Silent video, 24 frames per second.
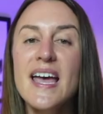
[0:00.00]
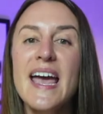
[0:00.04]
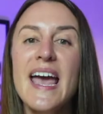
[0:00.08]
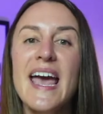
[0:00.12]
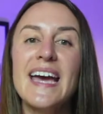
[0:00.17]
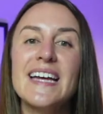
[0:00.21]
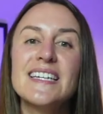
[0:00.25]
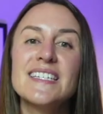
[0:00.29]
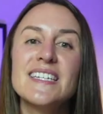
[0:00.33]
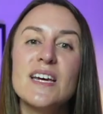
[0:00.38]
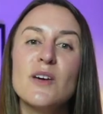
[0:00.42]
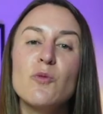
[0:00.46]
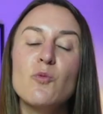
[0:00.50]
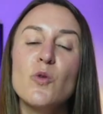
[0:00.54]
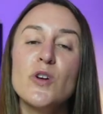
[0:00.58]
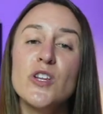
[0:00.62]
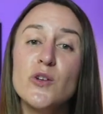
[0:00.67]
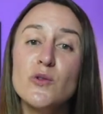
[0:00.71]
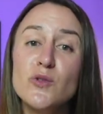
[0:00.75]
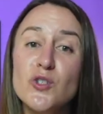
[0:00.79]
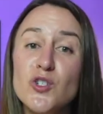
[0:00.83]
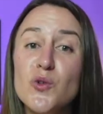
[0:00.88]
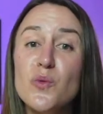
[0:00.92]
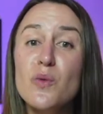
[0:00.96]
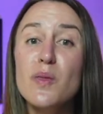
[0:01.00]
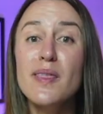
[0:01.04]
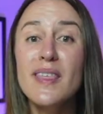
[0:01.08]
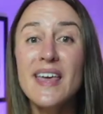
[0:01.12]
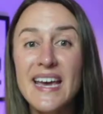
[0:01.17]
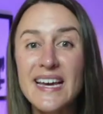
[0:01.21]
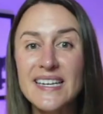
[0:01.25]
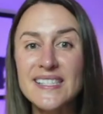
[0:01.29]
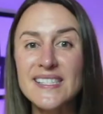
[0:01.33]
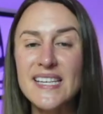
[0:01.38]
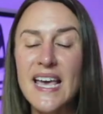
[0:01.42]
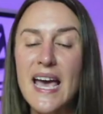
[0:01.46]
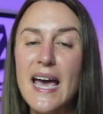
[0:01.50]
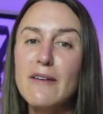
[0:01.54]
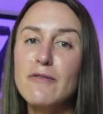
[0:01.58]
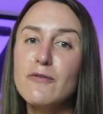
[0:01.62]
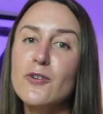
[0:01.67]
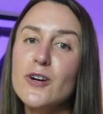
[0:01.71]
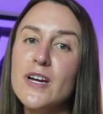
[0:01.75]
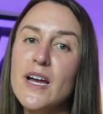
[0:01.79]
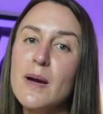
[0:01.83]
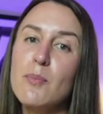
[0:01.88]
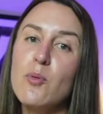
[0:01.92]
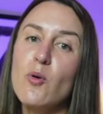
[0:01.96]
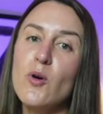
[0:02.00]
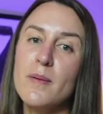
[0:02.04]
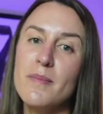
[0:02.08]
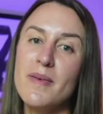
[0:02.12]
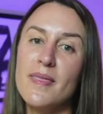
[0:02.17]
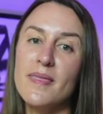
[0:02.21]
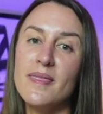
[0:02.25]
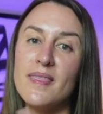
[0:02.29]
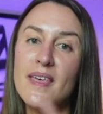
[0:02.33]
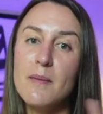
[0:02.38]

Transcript: And when you do this, every appointment